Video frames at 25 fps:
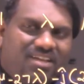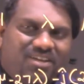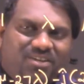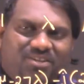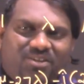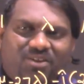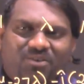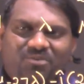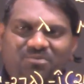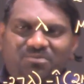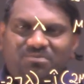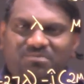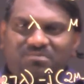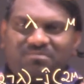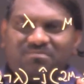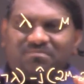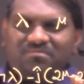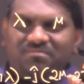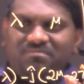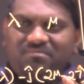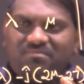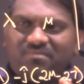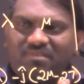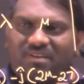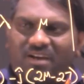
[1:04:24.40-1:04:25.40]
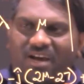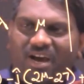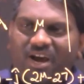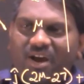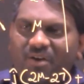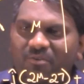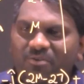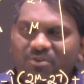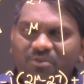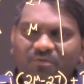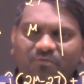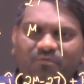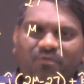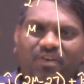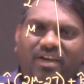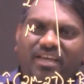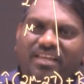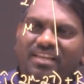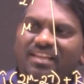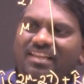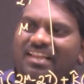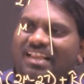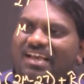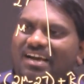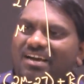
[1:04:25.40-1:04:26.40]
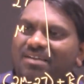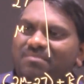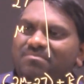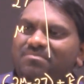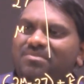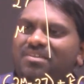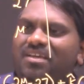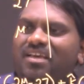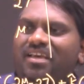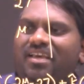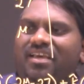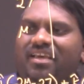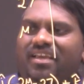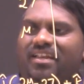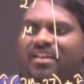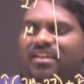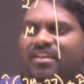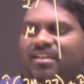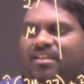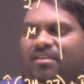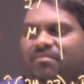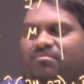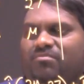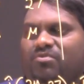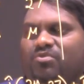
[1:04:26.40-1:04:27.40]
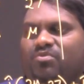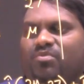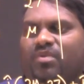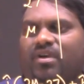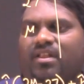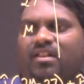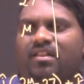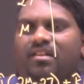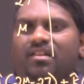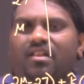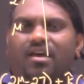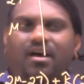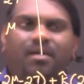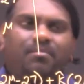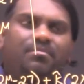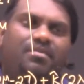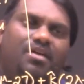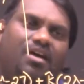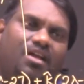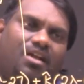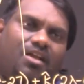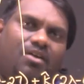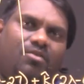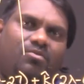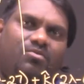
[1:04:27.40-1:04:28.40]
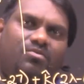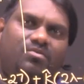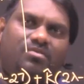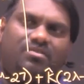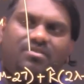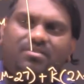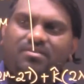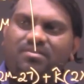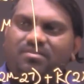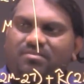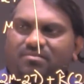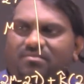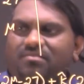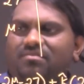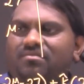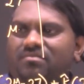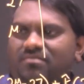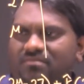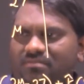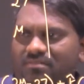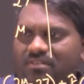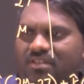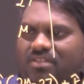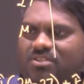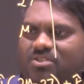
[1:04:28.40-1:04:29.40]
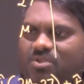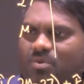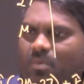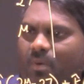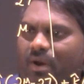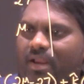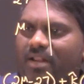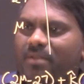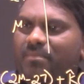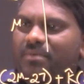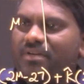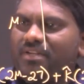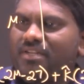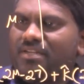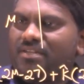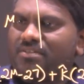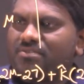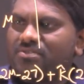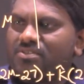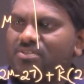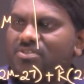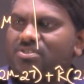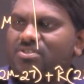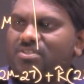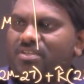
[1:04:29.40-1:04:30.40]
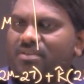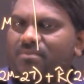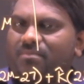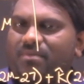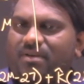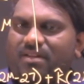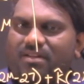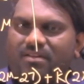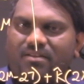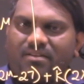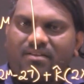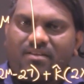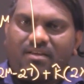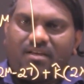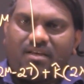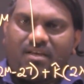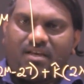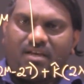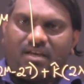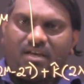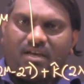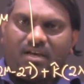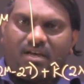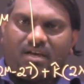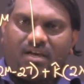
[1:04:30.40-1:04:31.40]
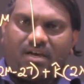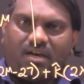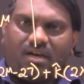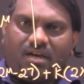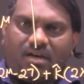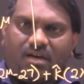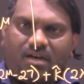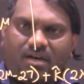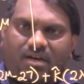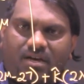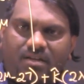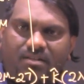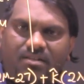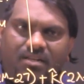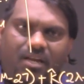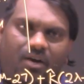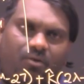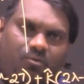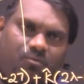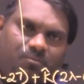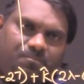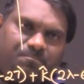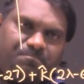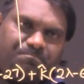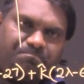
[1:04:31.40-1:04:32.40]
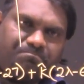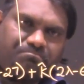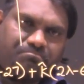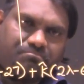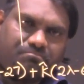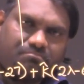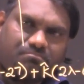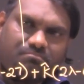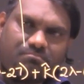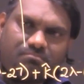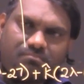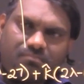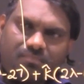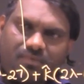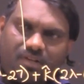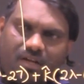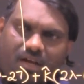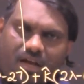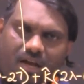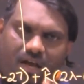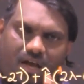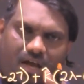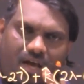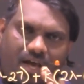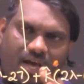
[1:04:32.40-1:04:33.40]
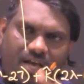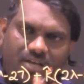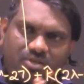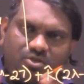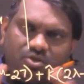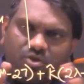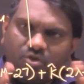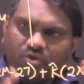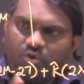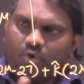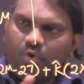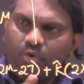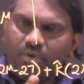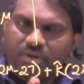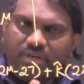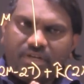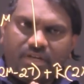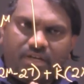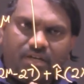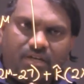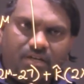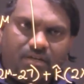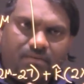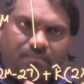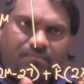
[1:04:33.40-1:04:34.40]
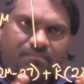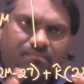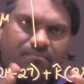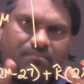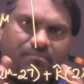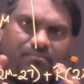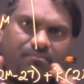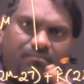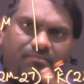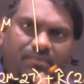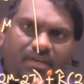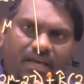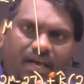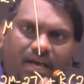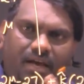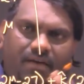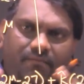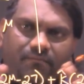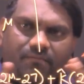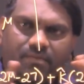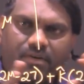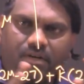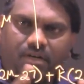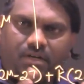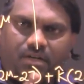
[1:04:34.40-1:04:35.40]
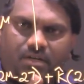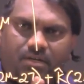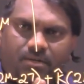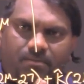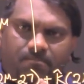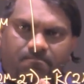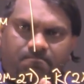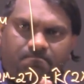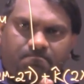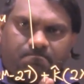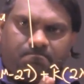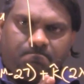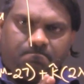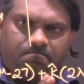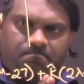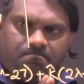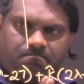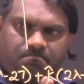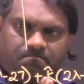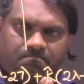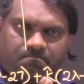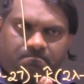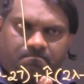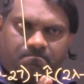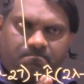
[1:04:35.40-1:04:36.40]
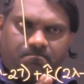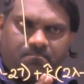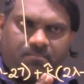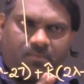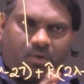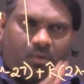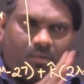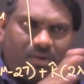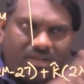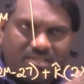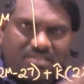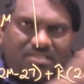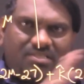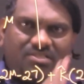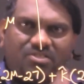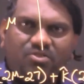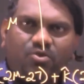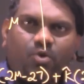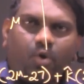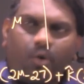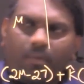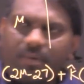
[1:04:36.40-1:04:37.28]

Now how do you find lambda and mu and lambda now? That's quite a bit interesting, man. Now as you know here we have what is 0